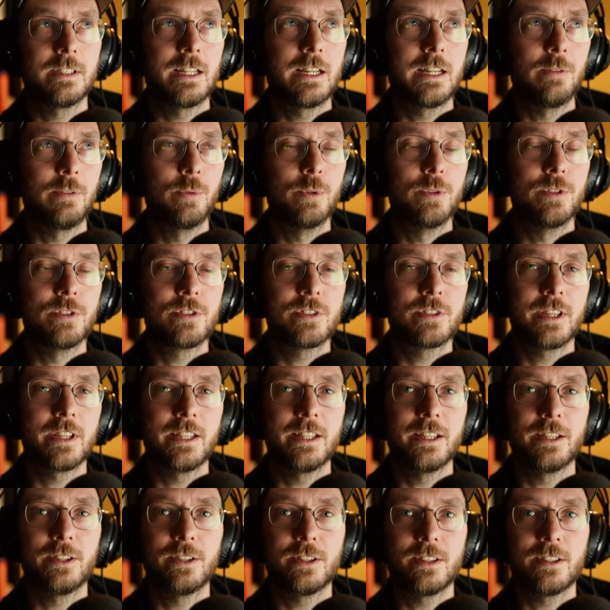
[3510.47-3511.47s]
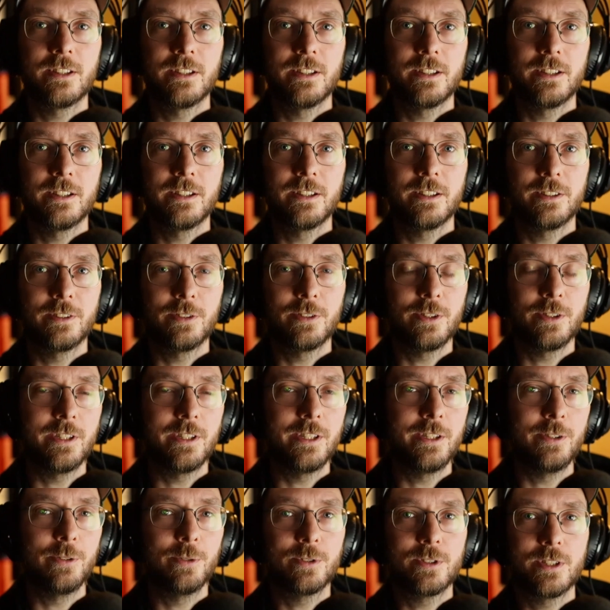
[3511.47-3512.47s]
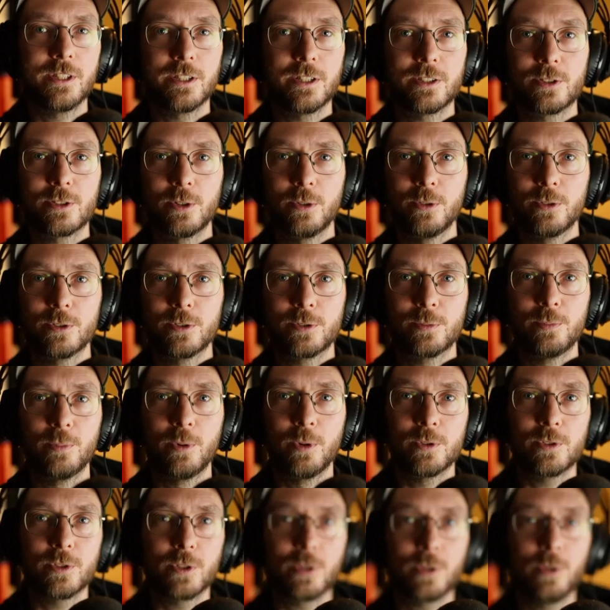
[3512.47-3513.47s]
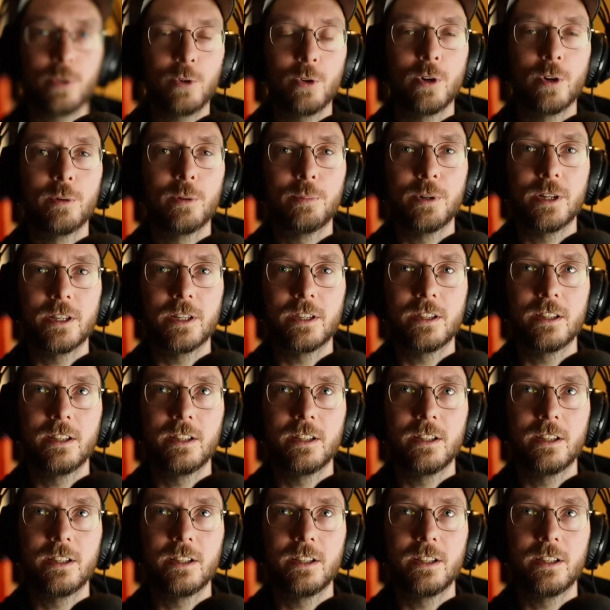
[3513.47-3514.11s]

wouldn't say that EUTXO is more secure, but